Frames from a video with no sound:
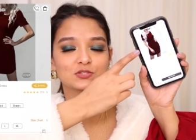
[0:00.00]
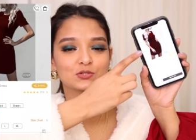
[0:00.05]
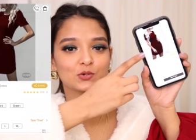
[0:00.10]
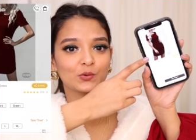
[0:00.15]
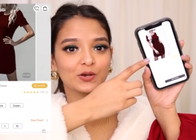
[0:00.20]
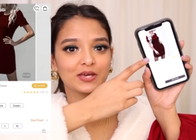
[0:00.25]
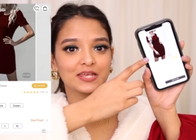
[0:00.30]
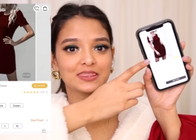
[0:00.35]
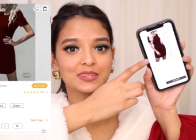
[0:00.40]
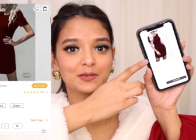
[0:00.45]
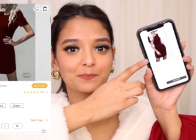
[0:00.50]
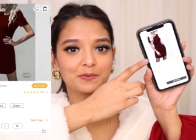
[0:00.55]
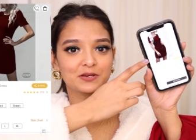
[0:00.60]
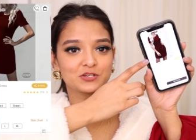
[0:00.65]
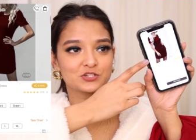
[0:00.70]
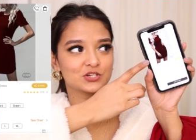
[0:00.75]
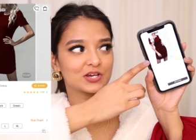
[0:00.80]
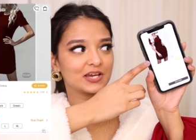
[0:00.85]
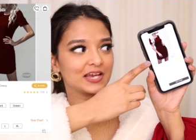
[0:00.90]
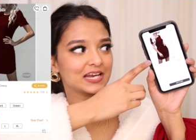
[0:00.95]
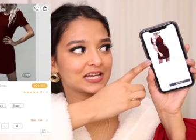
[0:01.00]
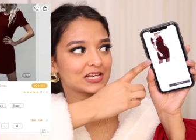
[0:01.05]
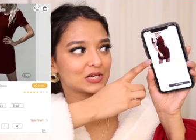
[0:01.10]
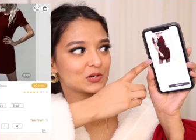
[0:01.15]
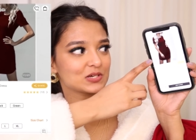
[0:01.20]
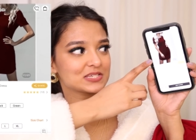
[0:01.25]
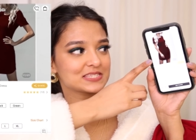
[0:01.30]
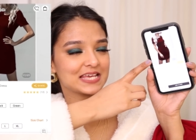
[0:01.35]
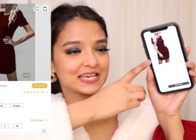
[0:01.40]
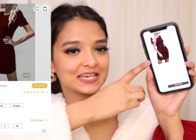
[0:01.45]
So in the picture it
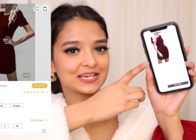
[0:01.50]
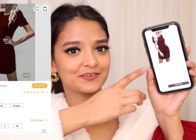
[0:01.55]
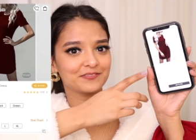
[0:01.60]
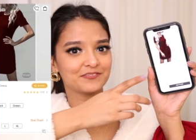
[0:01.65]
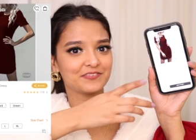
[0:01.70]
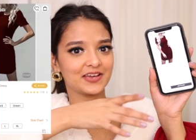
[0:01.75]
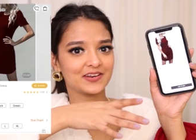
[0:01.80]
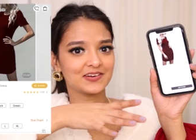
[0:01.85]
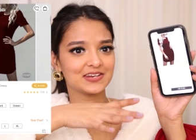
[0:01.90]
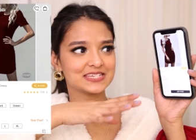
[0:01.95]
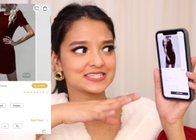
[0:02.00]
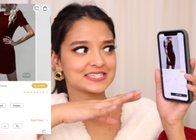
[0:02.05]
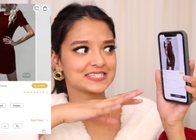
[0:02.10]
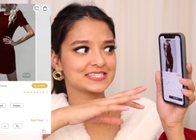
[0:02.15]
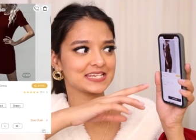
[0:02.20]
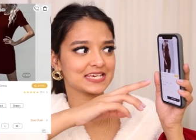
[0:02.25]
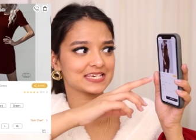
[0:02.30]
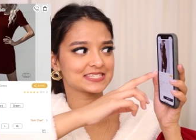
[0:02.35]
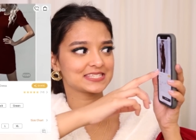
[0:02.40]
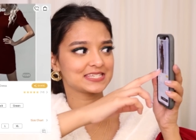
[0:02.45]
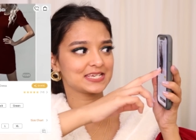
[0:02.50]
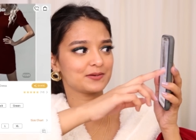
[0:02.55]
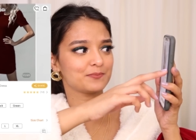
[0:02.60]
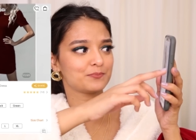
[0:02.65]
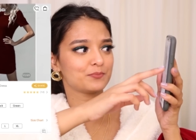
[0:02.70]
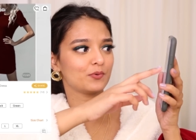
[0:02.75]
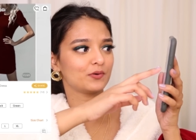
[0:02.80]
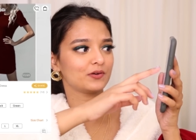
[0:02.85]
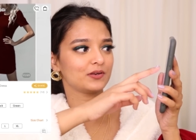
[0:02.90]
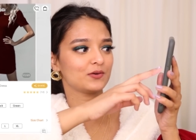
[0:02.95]
looks like a very sexy
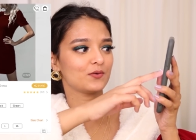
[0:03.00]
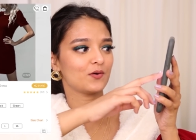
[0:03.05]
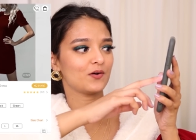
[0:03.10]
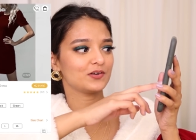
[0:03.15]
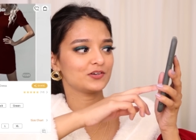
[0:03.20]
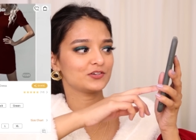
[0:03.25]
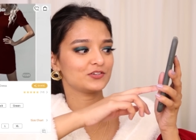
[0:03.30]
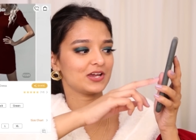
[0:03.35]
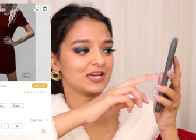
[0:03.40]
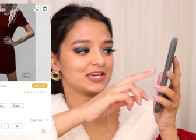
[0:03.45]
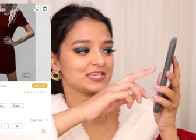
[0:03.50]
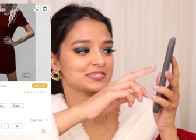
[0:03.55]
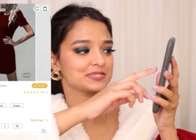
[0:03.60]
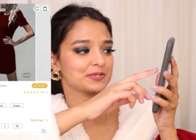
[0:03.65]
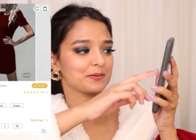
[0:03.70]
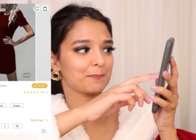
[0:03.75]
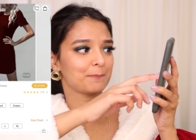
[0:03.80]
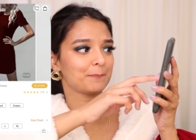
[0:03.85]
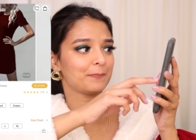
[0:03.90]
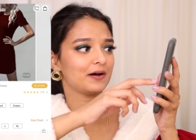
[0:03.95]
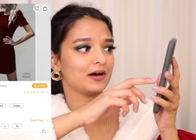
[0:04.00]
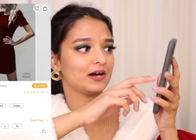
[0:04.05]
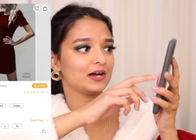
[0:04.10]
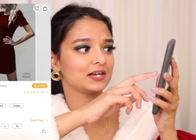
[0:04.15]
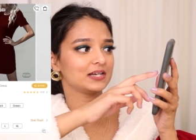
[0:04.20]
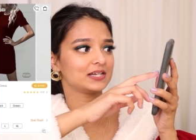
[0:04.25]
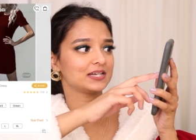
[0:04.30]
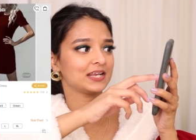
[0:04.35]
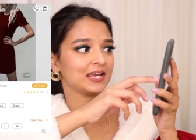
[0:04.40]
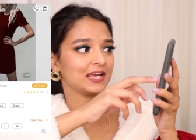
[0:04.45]
bodycon dress,
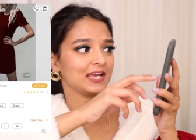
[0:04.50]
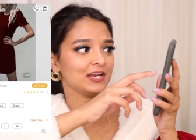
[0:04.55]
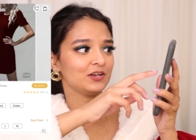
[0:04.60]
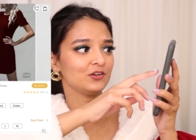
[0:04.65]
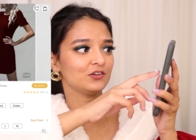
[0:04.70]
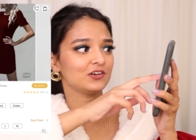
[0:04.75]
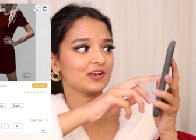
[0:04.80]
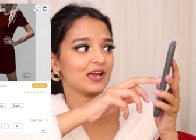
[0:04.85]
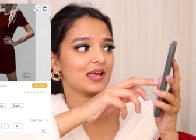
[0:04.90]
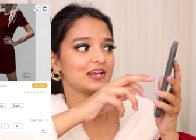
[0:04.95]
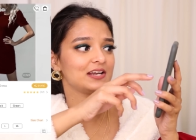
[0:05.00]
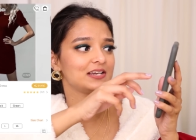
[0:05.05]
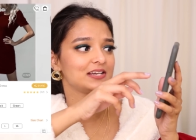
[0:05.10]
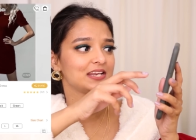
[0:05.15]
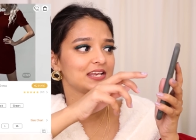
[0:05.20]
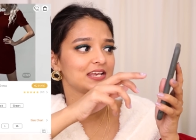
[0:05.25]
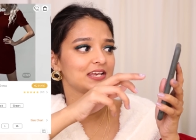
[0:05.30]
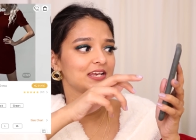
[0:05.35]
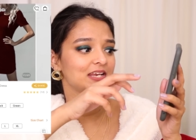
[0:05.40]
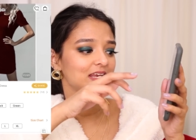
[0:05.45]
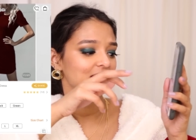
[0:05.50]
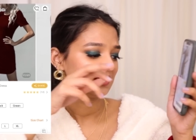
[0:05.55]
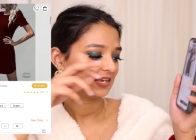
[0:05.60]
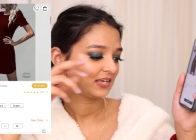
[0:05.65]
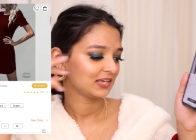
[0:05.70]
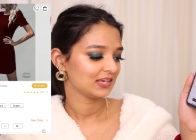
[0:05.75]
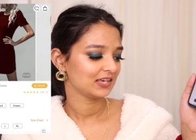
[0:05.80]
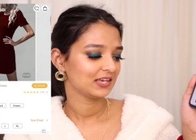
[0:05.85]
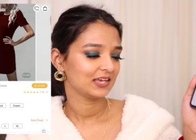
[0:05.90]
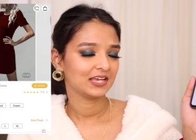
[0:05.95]
but in reality
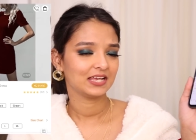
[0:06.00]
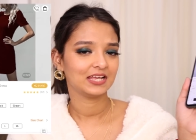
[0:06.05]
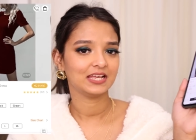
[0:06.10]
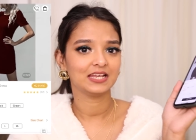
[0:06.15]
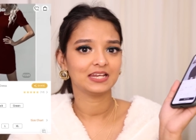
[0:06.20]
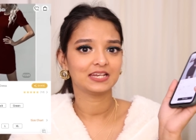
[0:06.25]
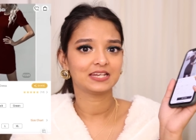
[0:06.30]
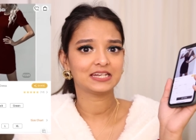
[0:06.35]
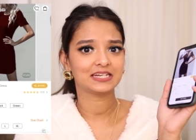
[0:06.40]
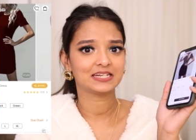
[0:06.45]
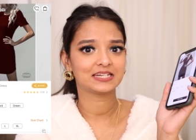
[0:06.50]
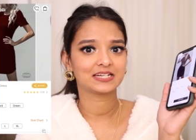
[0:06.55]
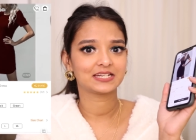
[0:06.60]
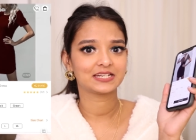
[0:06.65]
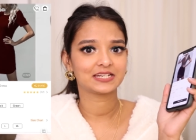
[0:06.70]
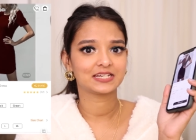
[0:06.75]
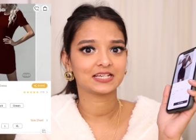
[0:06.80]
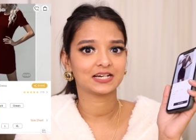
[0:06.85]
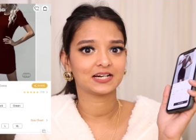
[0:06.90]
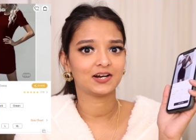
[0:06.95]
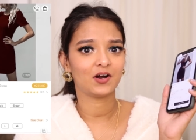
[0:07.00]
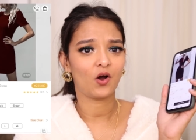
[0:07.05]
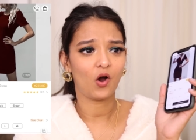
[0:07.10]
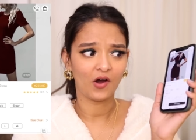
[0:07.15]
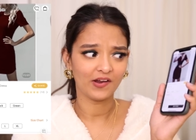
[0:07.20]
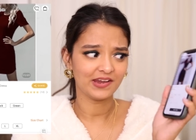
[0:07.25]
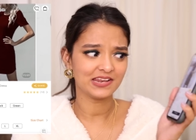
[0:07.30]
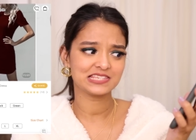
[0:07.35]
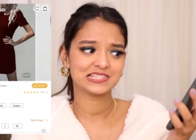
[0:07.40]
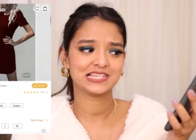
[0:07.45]
it
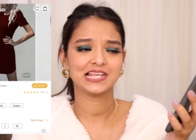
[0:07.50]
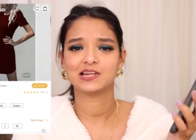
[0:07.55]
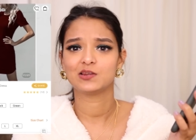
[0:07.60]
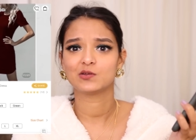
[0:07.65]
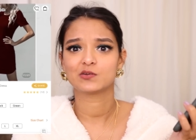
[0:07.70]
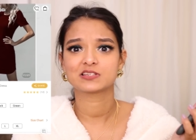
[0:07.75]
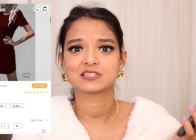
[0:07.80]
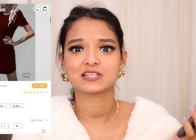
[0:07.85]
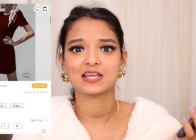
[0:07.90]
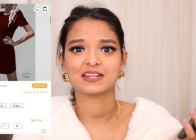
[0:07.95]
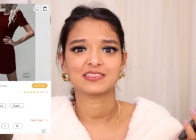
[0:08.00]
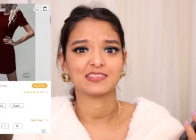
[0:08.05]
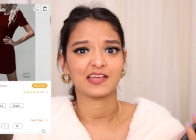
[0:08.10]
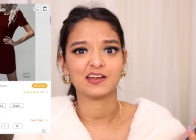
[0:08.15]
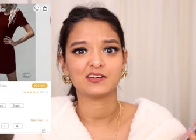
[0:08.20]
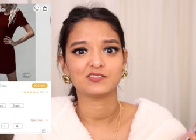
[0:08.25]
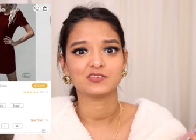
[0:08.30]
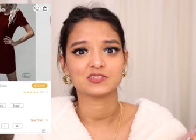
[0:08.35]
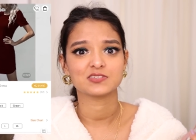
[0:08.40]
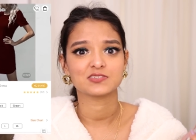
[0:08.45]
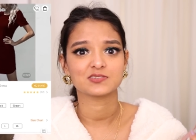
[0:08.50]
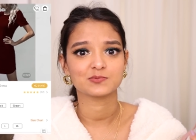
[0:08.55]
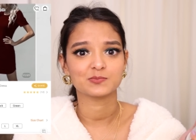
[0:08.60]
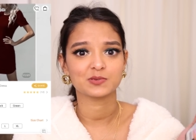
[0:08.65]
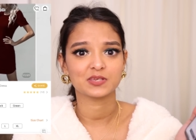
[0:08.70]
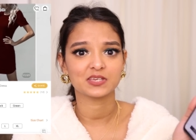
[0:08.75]
honestly looks like night dress to